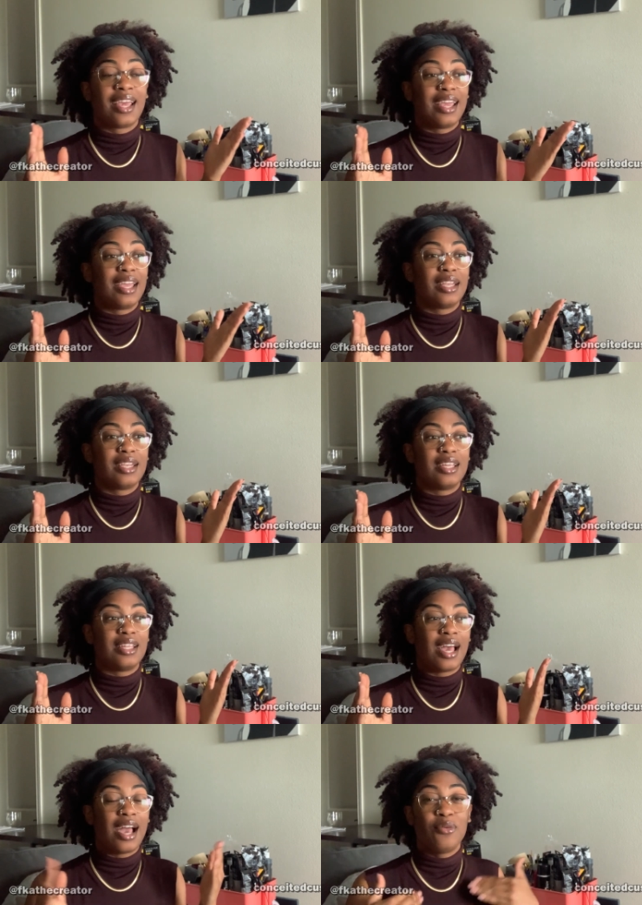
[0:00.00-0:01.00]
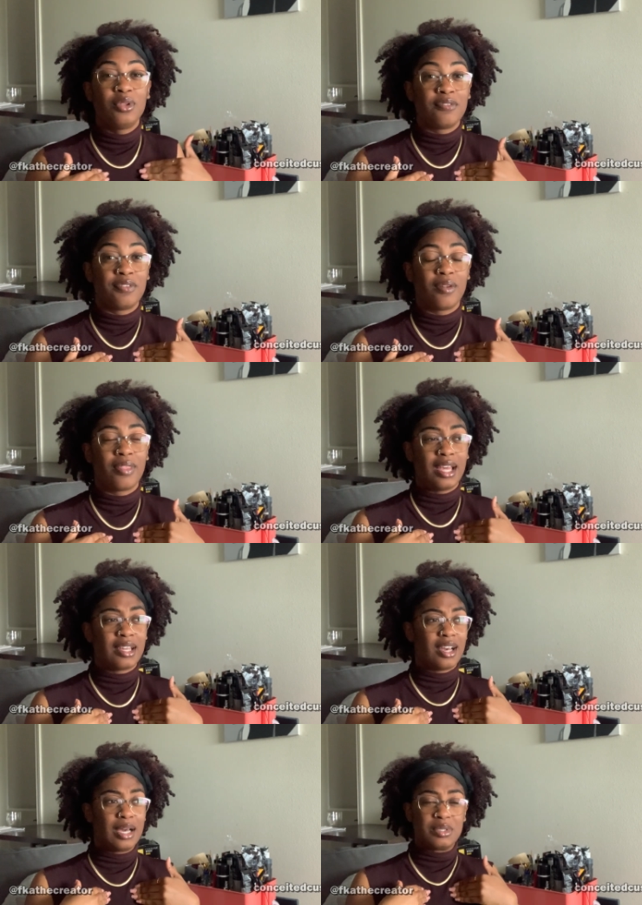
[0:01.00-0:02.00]
And I really felt
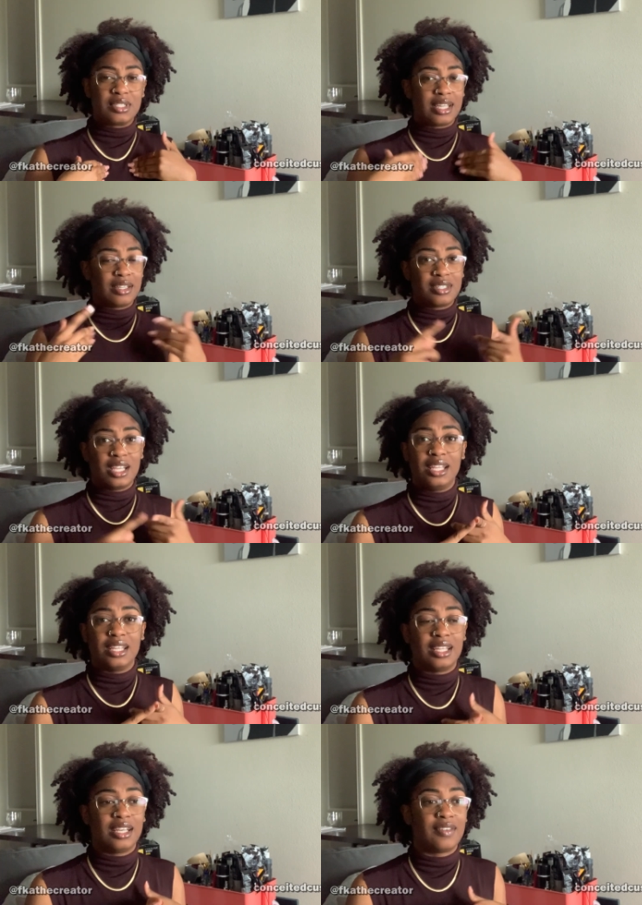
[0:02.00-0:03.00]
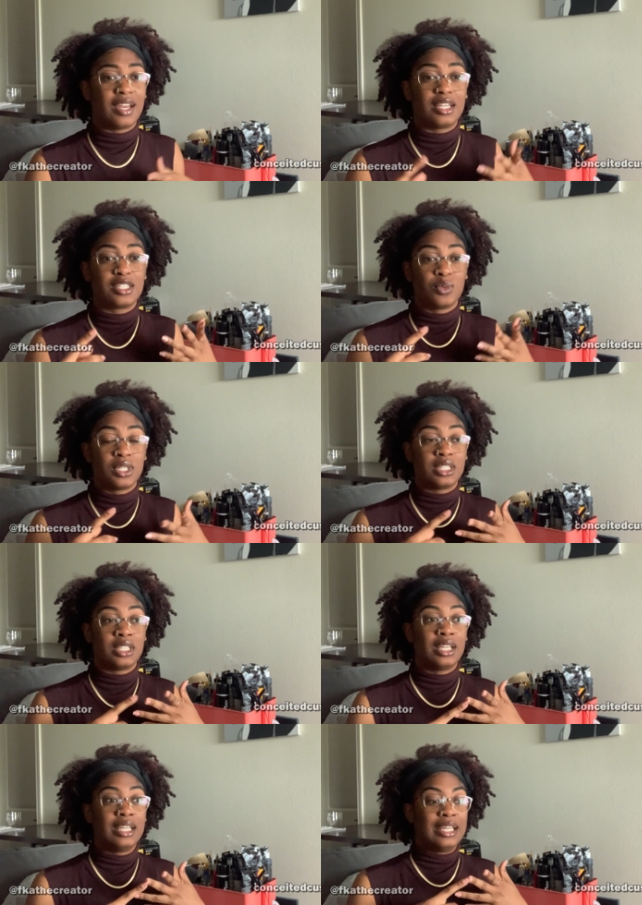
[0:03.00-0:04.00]
like I was not entertaining enough and I just
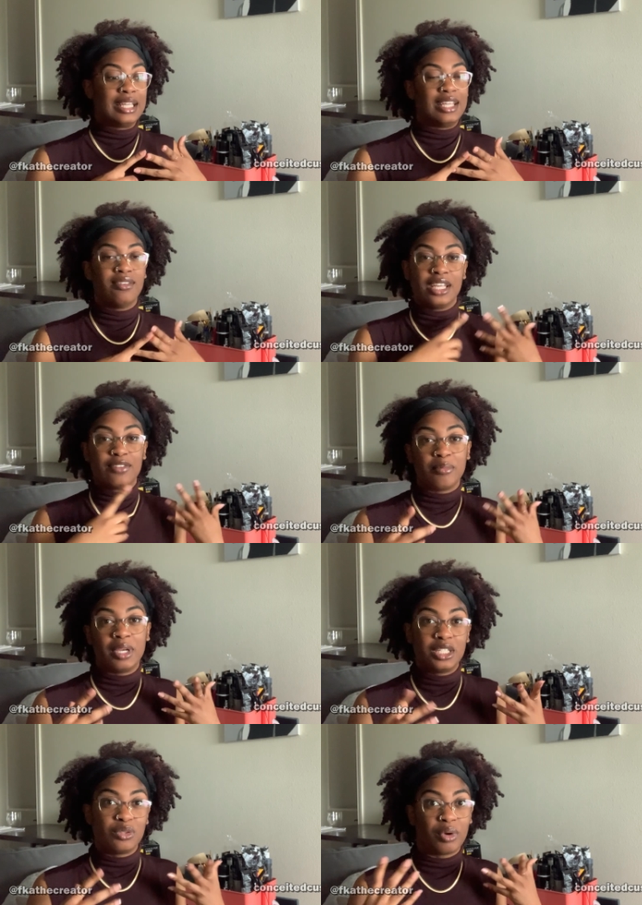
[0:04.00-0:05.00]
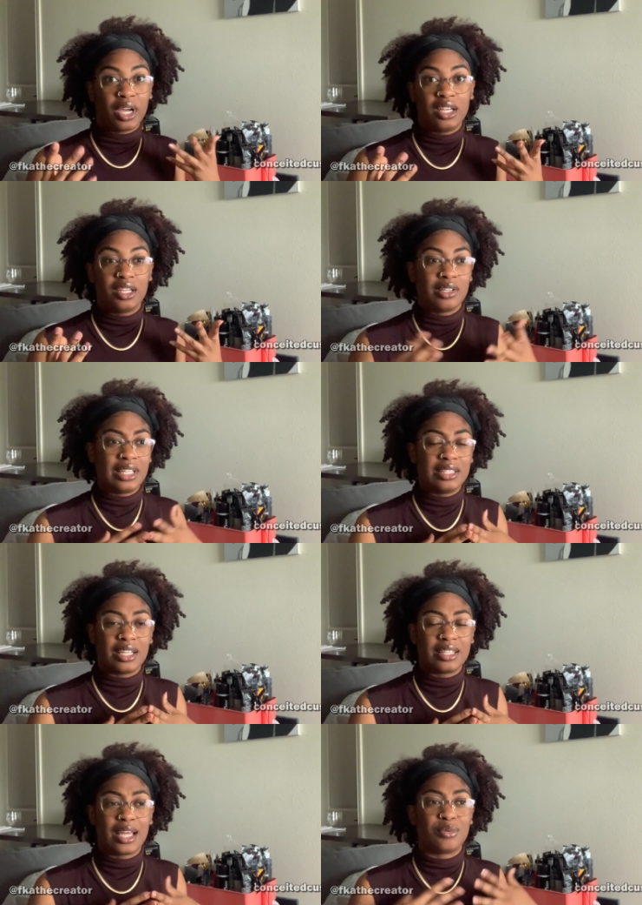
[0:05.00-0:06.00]
wasn't giving information right and things
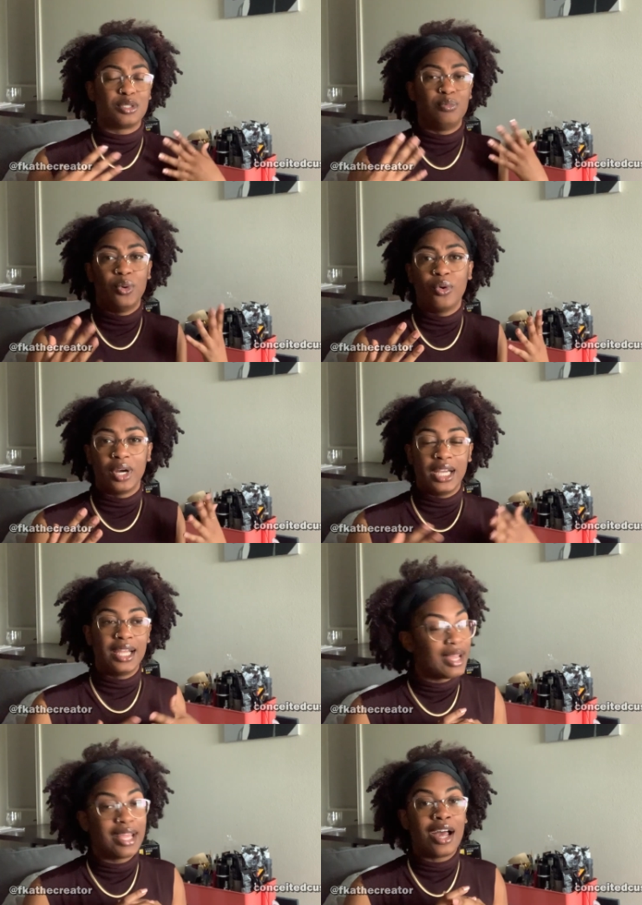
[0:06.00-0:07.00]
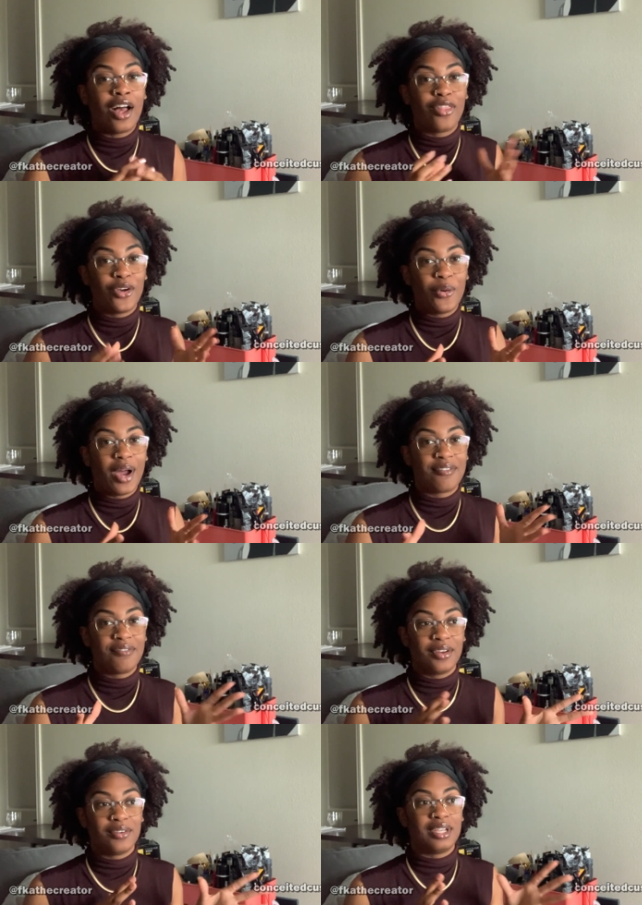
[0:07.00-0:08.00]
like that. I was just boring. And although I
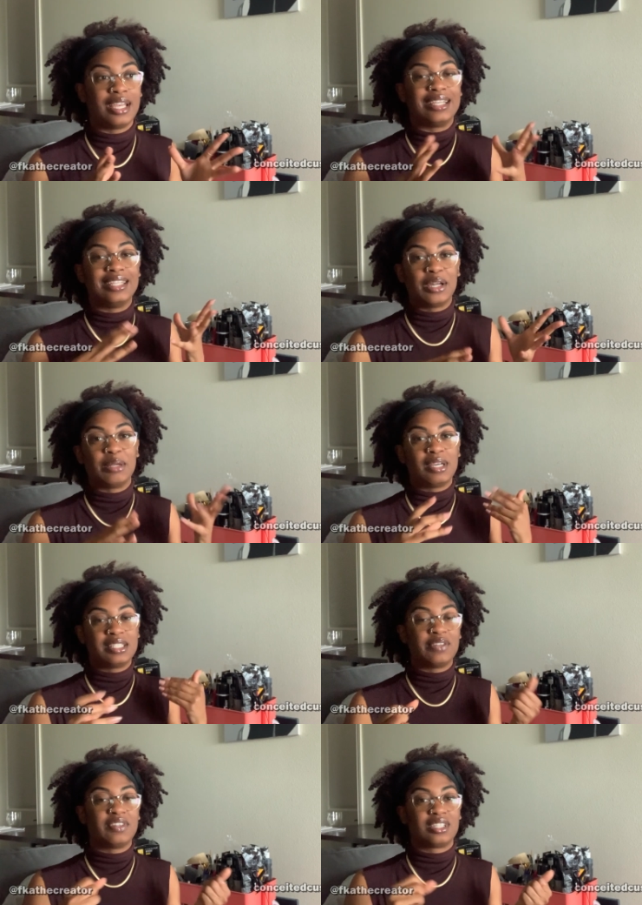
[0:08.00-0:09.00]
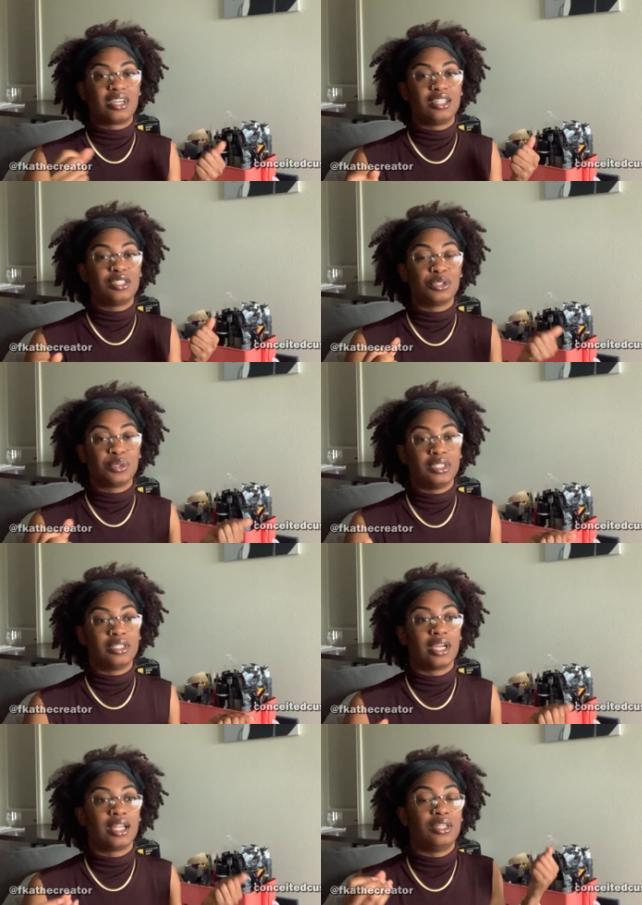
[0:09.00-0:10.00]
felt and I doubted myself as a content
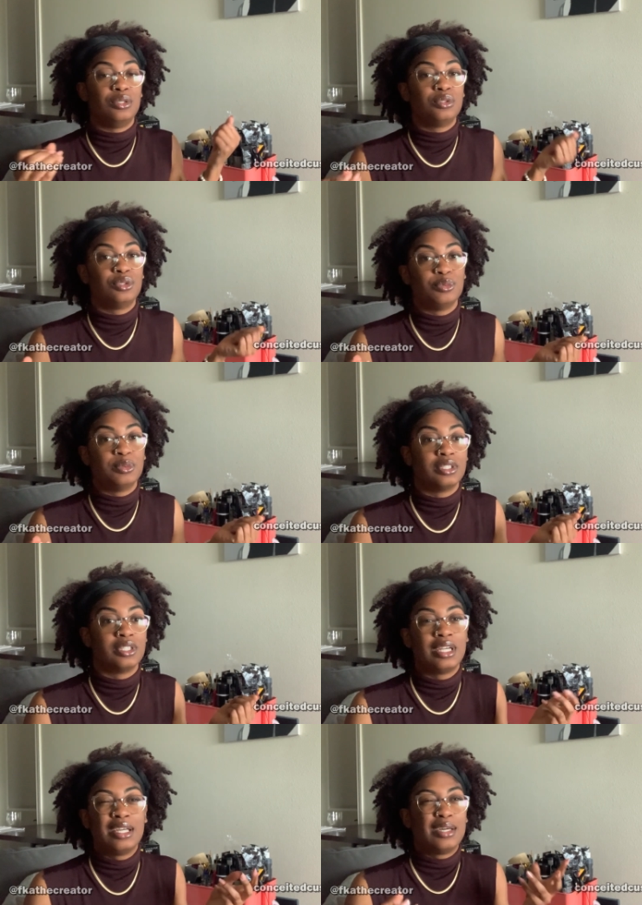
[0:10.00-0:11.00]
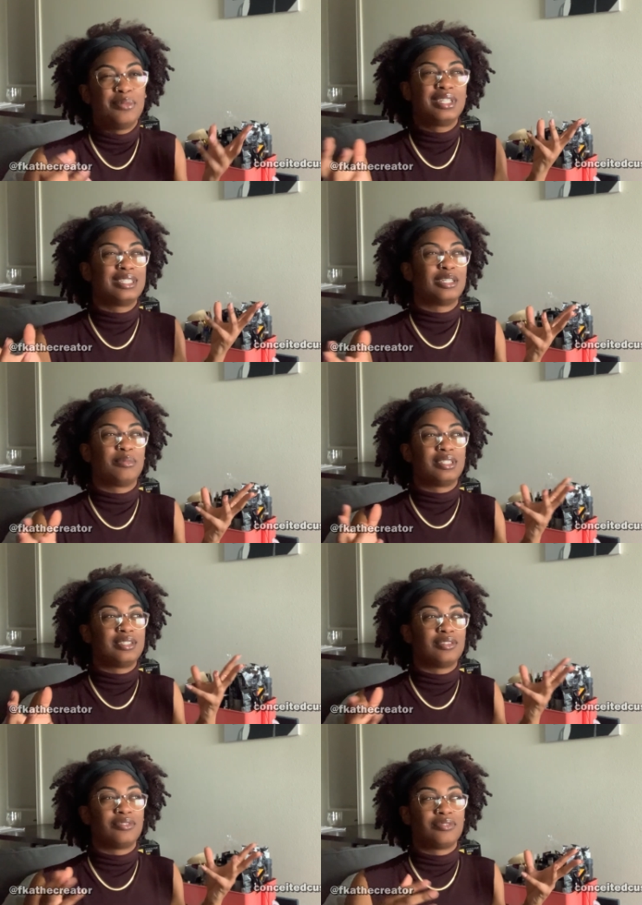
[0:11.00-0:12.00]
creator and a YouTuber, I don't consider
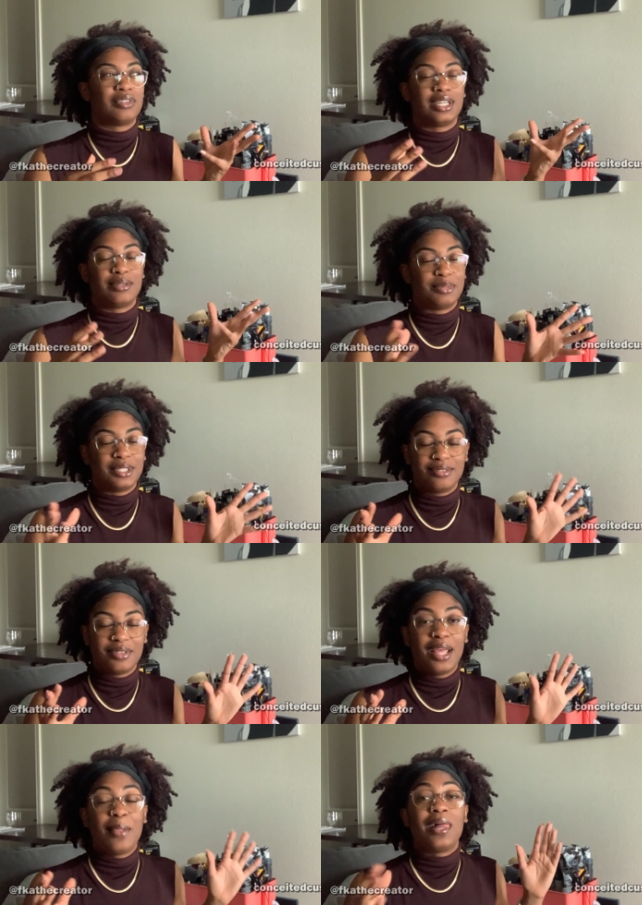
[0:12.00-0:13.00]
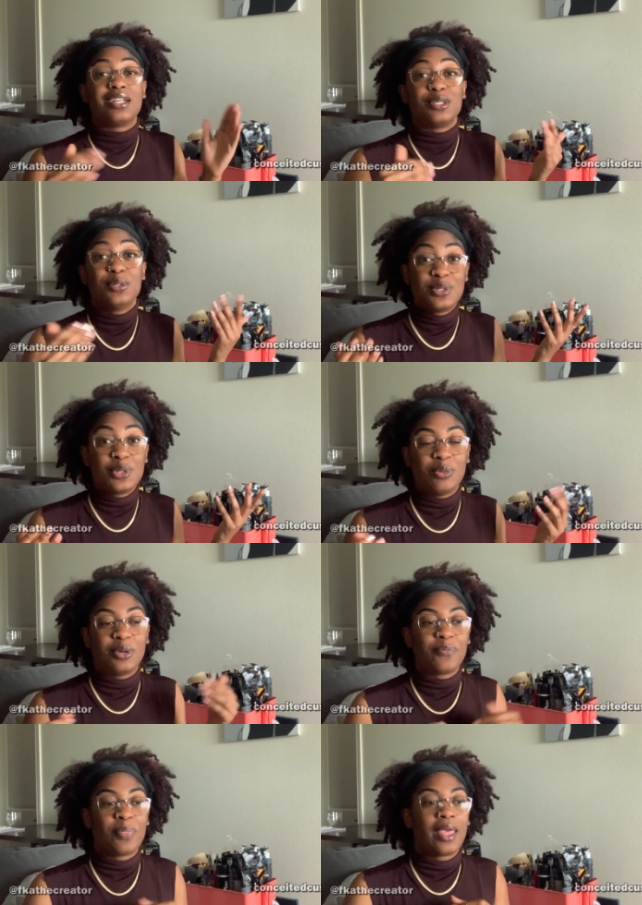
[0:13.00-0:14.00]
myself that, but as a YouTuber,